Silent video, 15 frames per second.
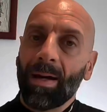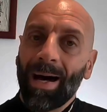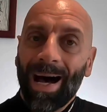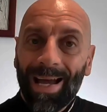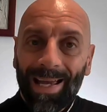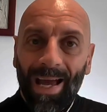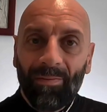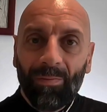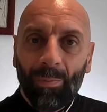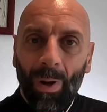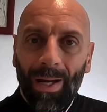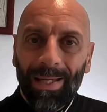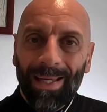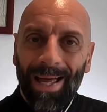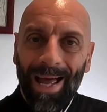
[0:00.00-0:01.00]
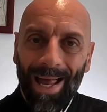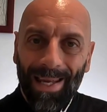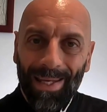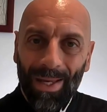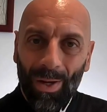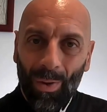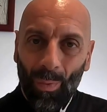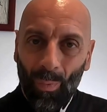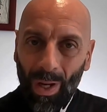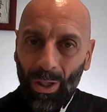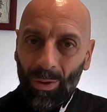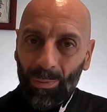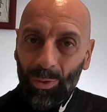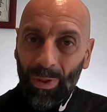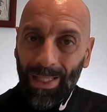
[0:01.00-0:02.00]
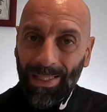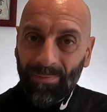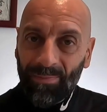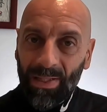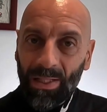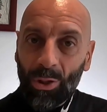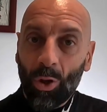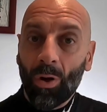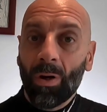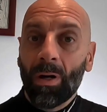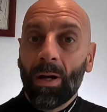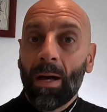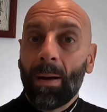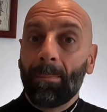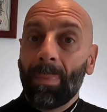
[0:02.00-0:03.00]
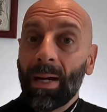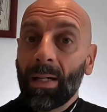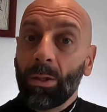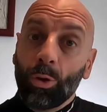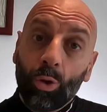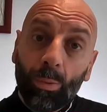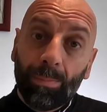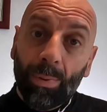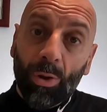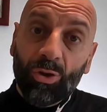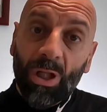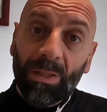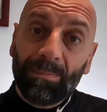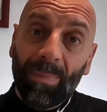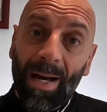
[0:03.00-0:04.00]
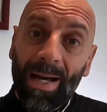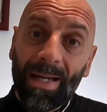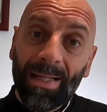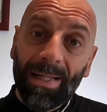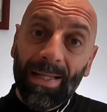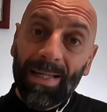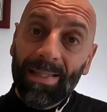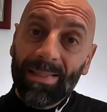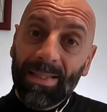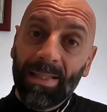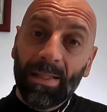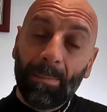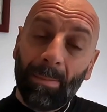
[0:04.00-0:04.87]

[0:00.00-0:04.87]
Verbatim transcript: Hi everyone, and uh, welcome to another video. My new project bike is in